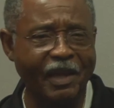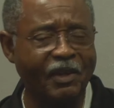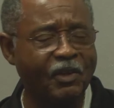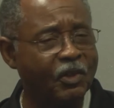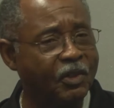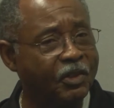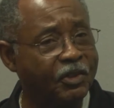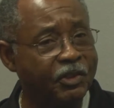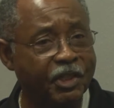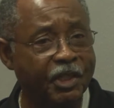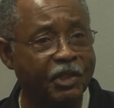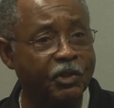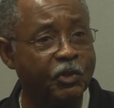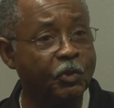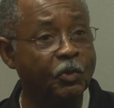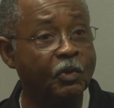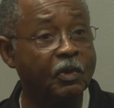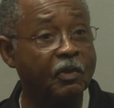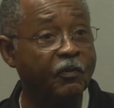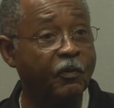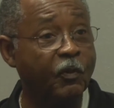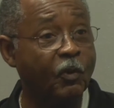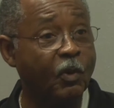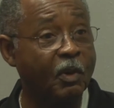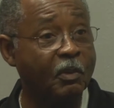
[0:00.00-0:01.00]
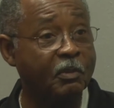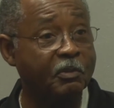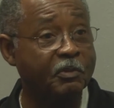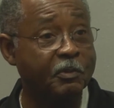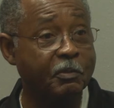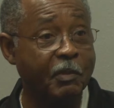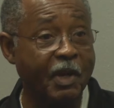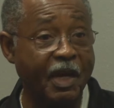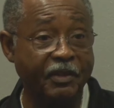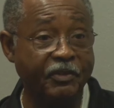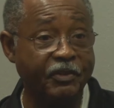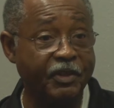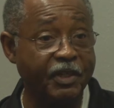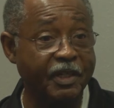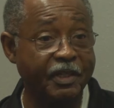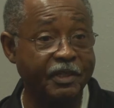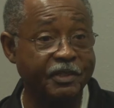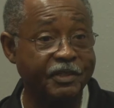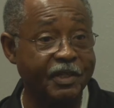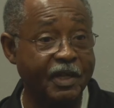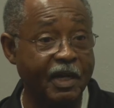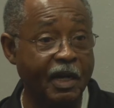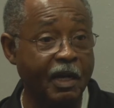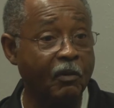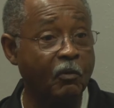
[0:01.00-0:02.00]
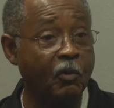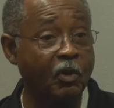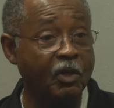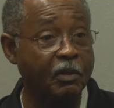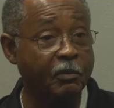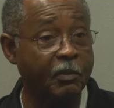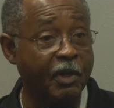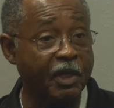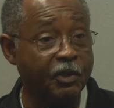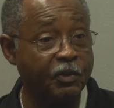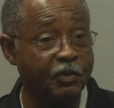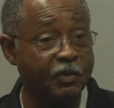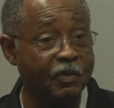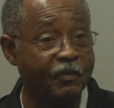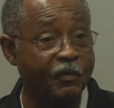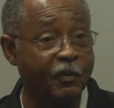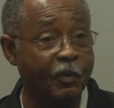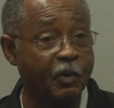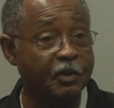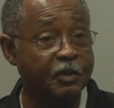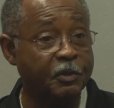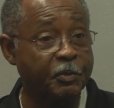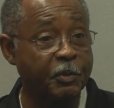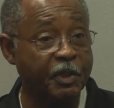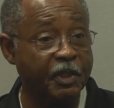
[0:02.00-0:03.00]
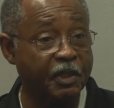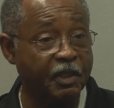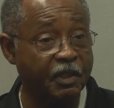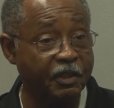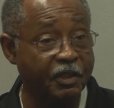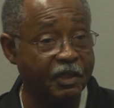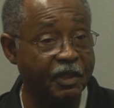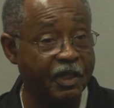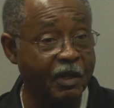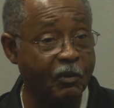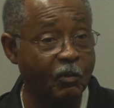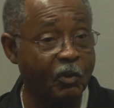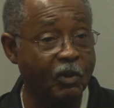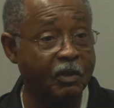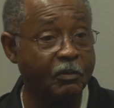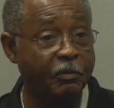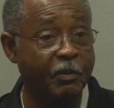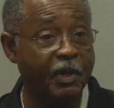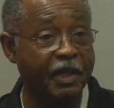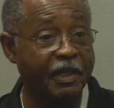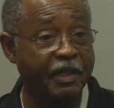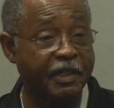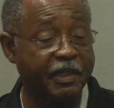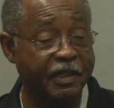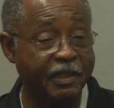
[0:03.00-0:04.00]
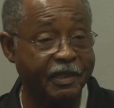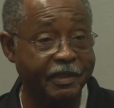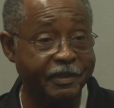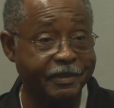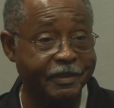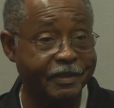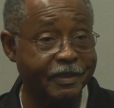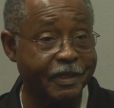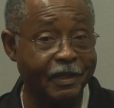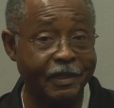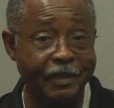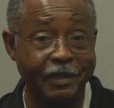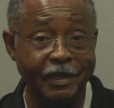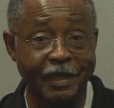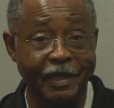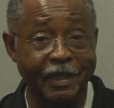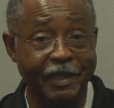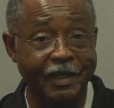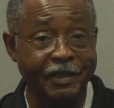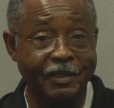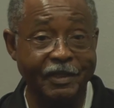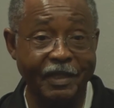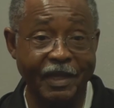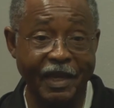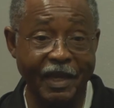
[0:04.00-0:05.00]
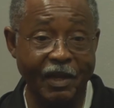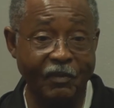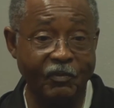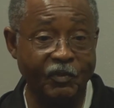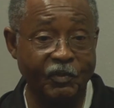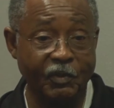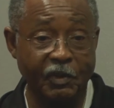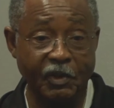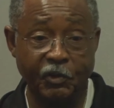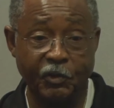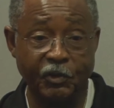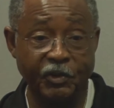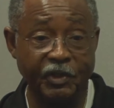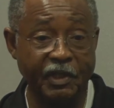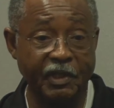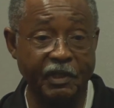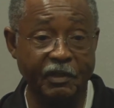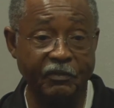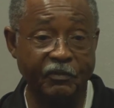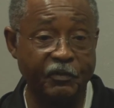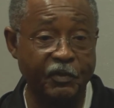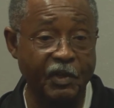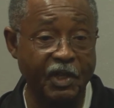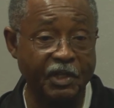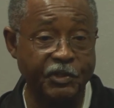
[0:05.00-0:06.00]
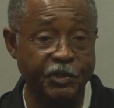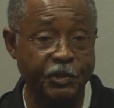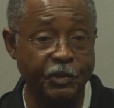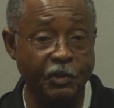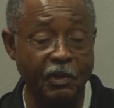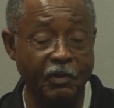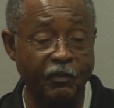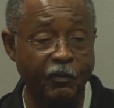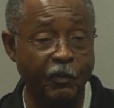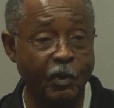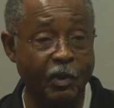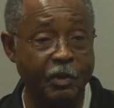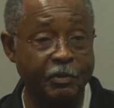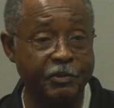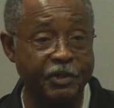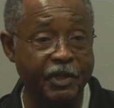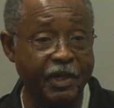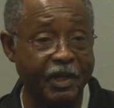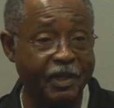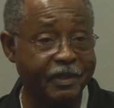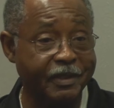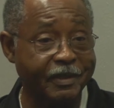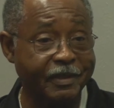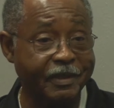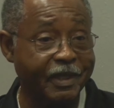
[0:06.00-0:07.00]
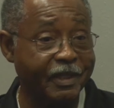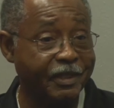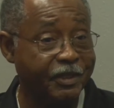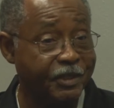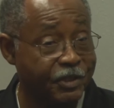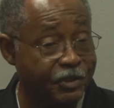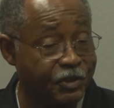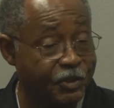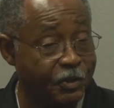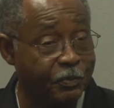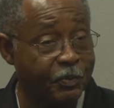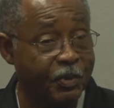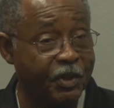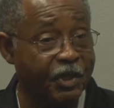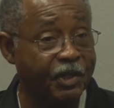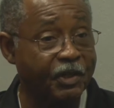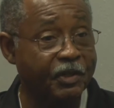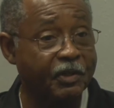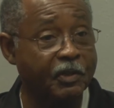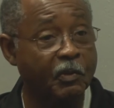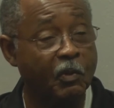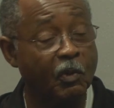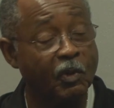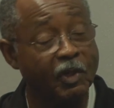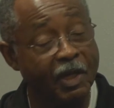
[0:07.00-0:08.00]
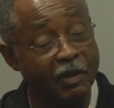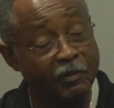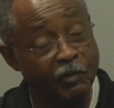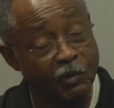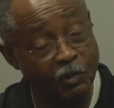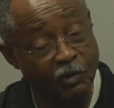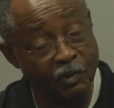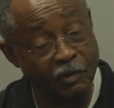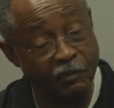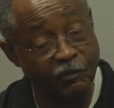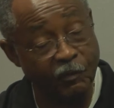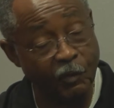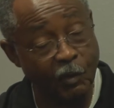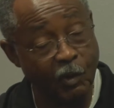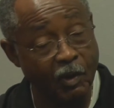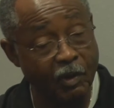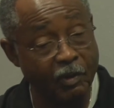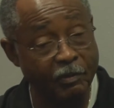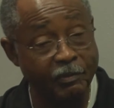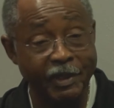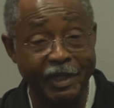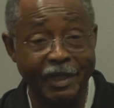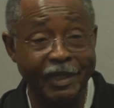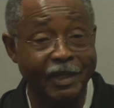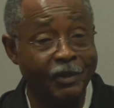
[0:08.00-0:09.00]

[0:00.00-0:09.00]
couldn't get uniforms. My thing is that I wanted my uniforms to be clean. I wanted my kids to have clean, fresh uniforms on, and they disappear. You won't have a uniform.